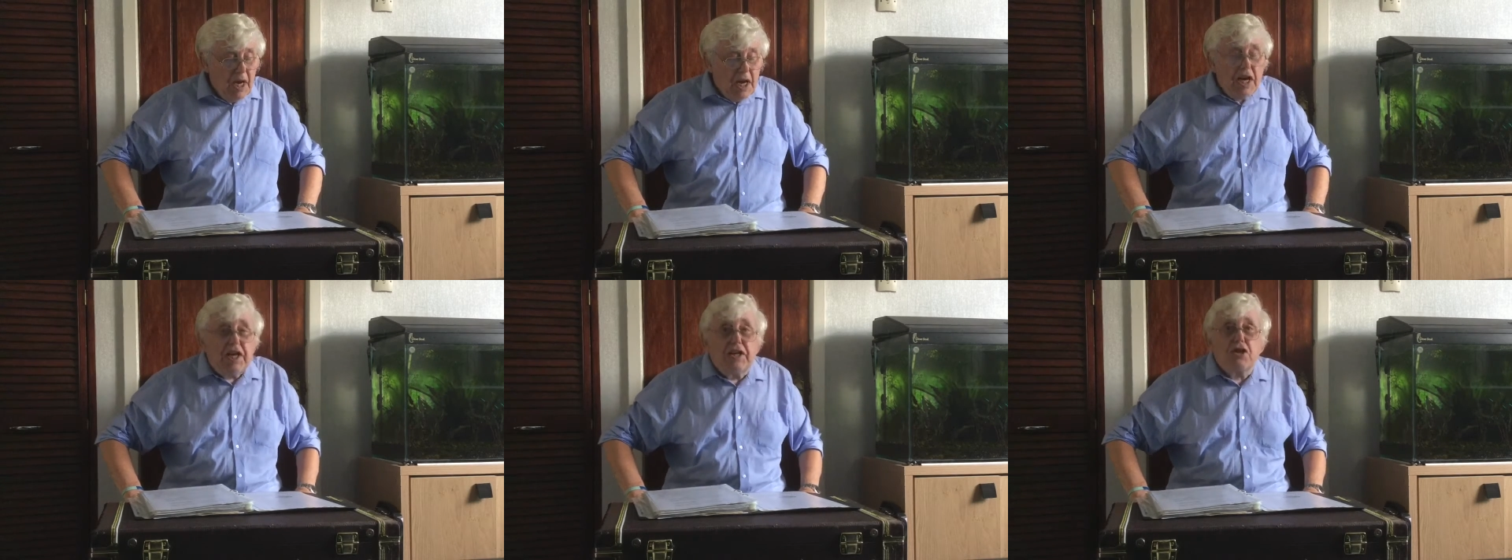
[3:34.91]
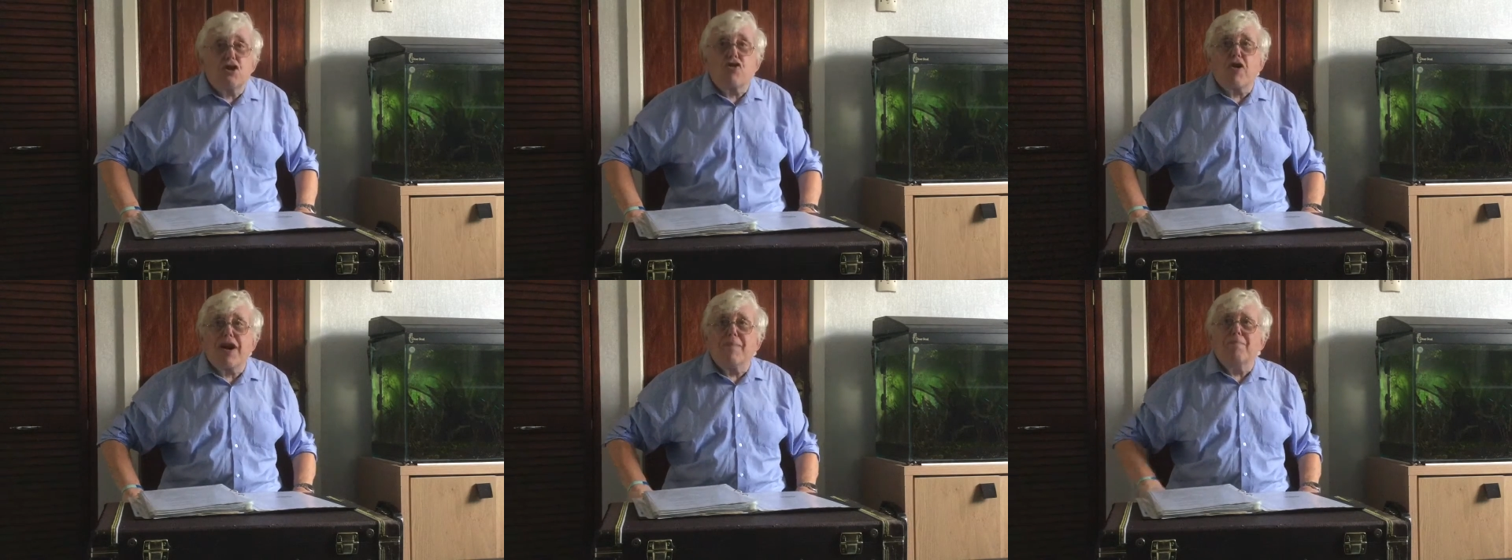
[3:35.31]
He
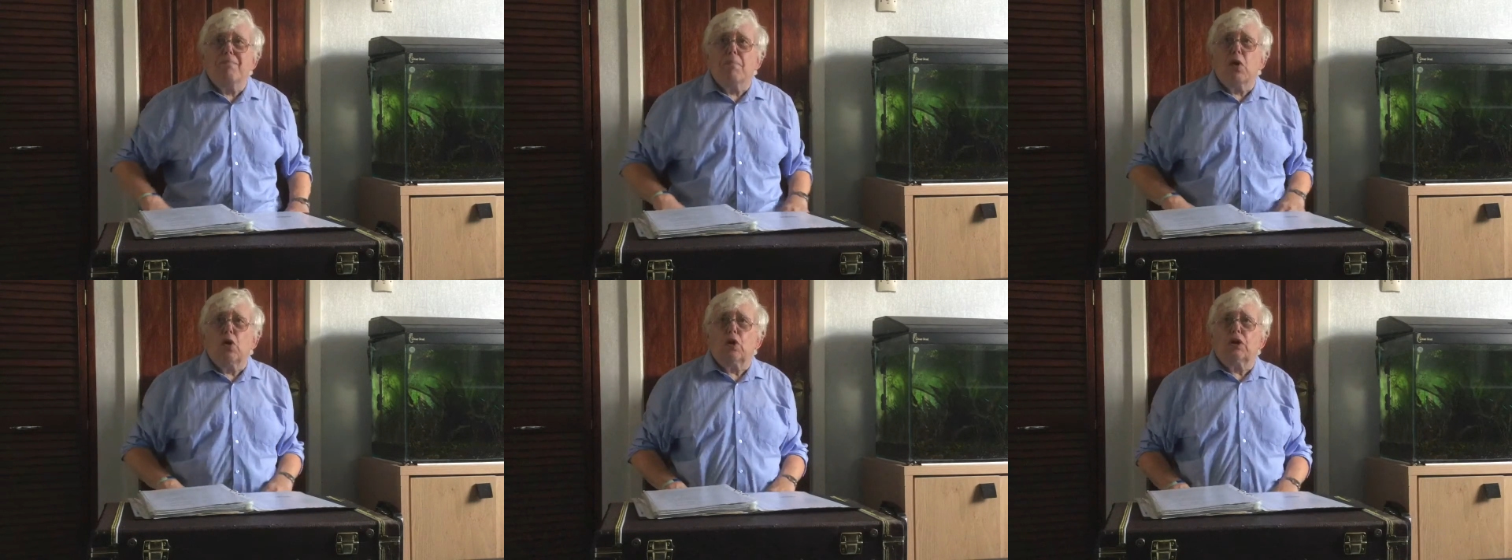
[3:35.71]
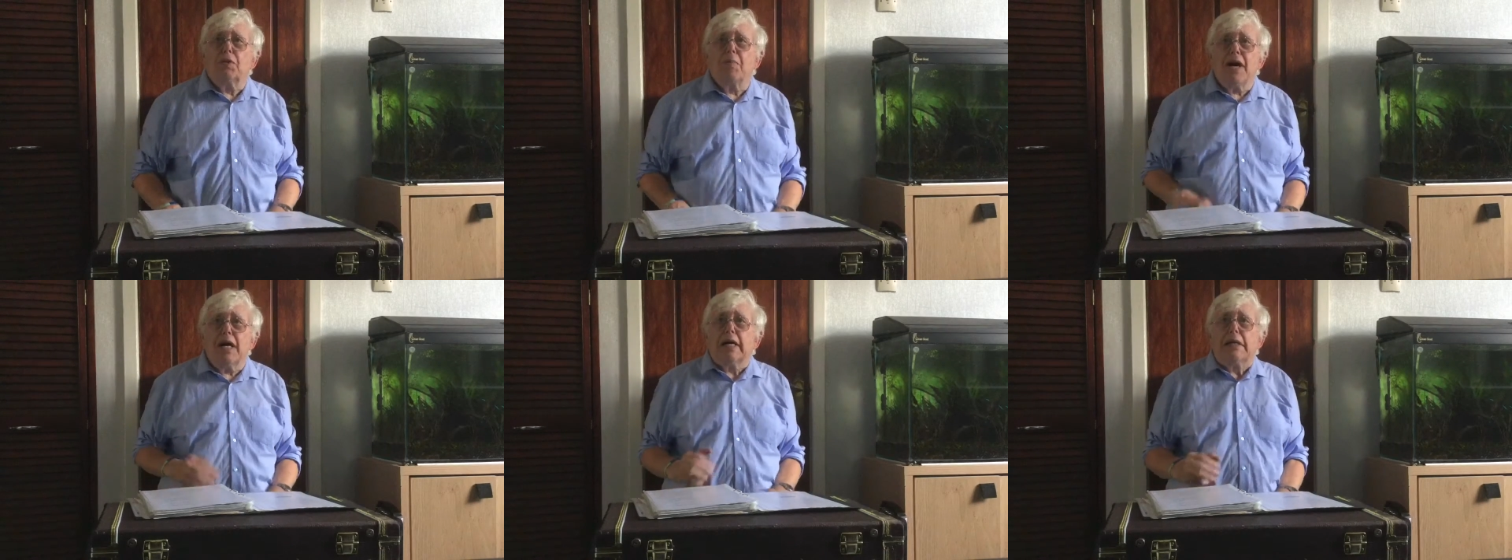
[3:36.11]

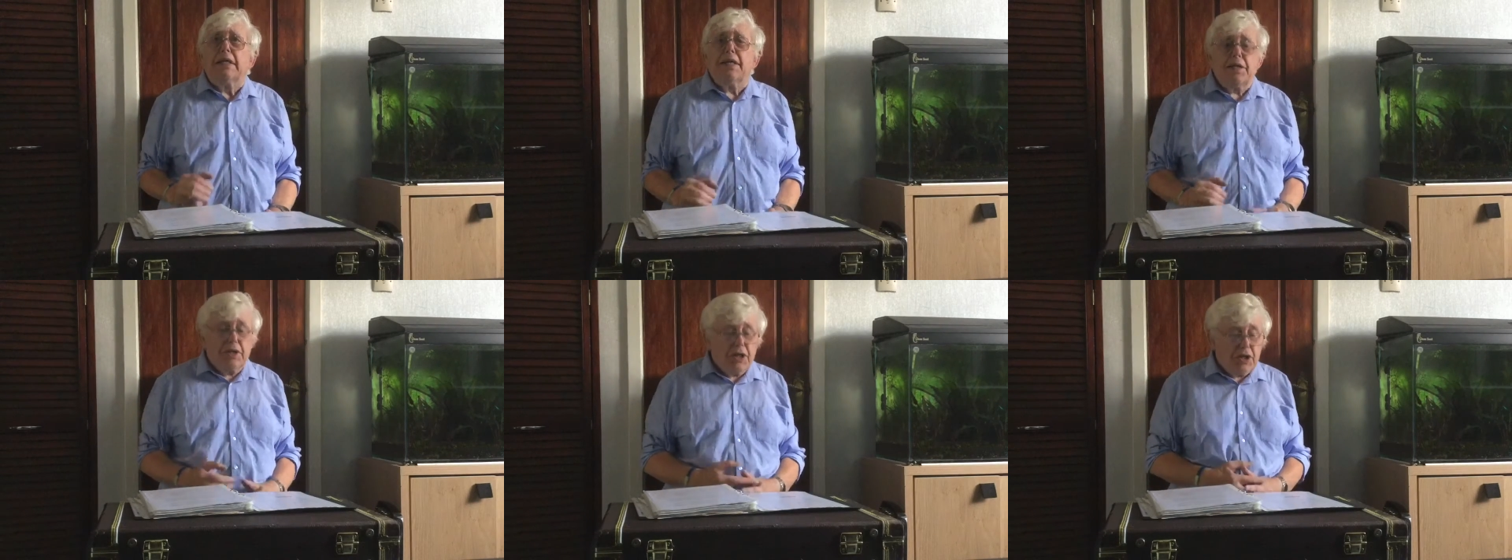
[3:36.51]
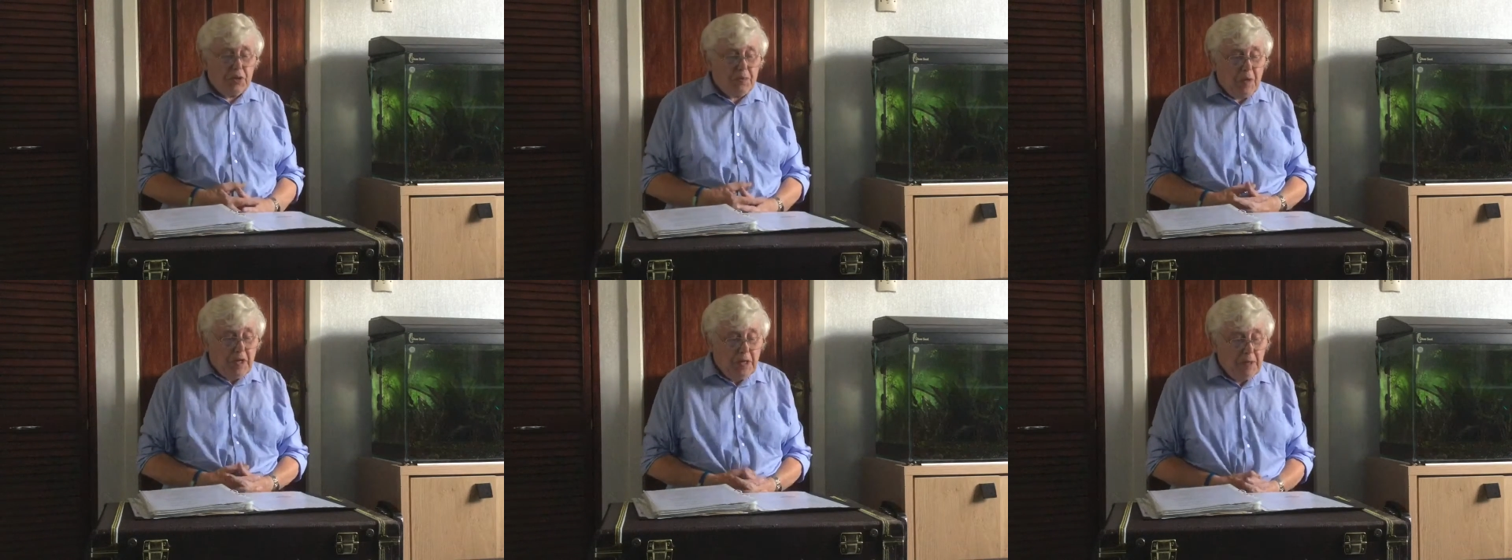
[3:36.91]
trembled by the
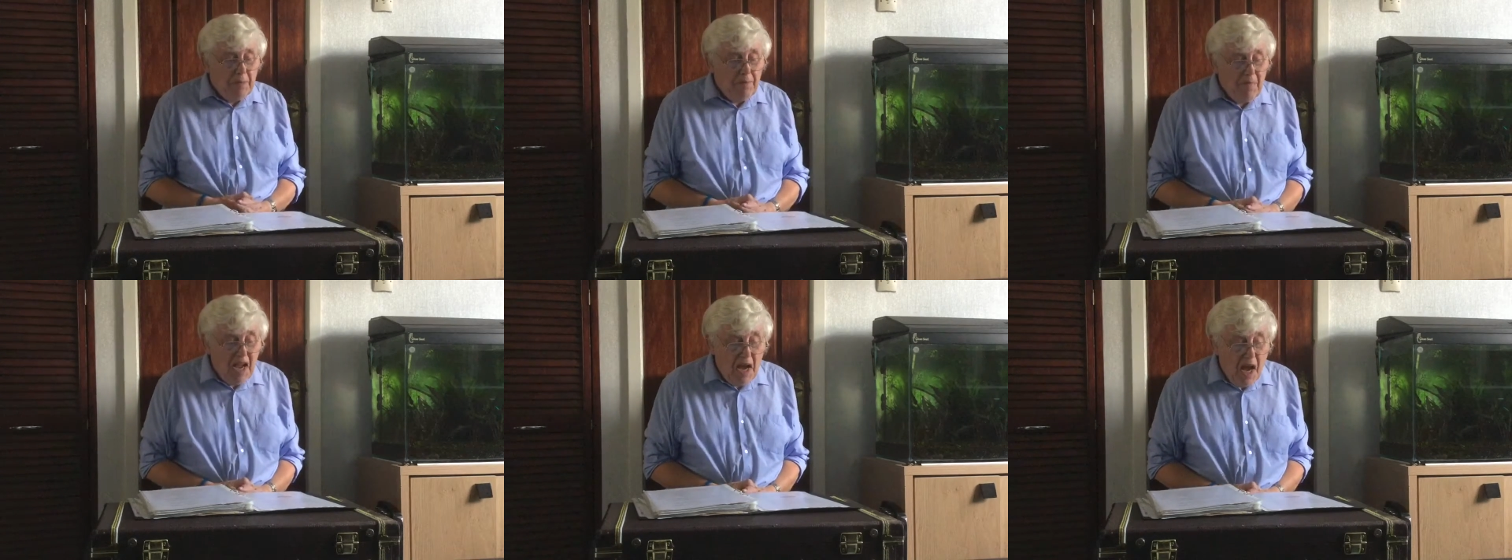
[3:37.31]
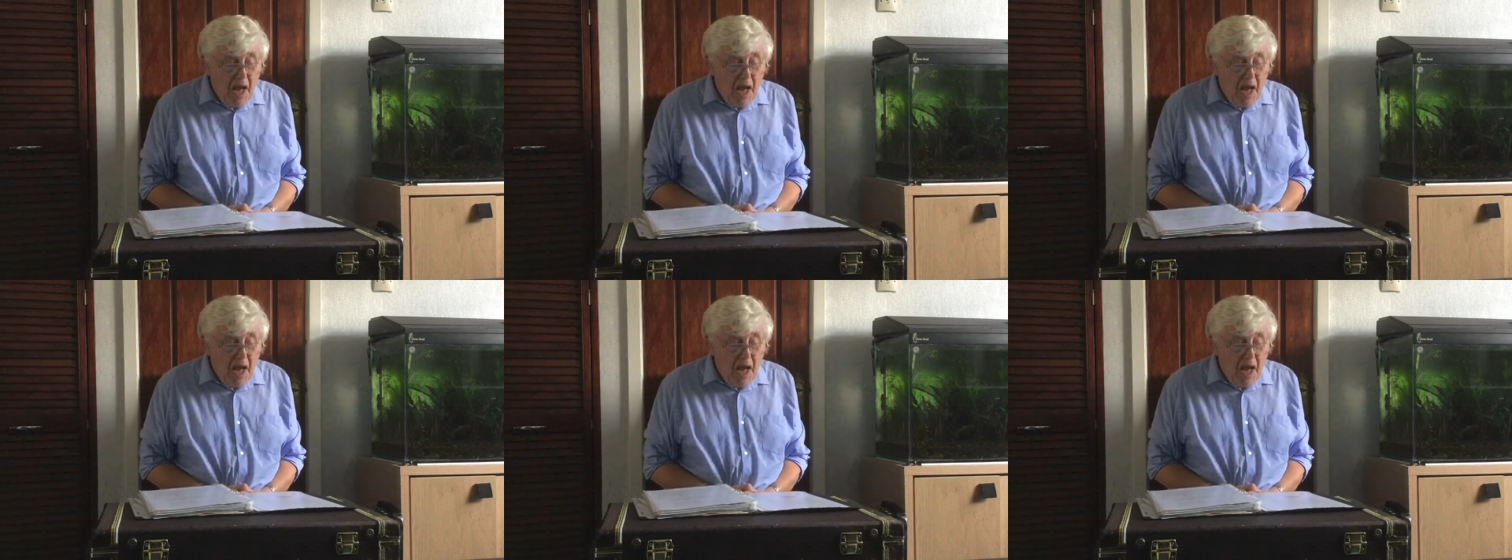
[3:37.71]
dustbin.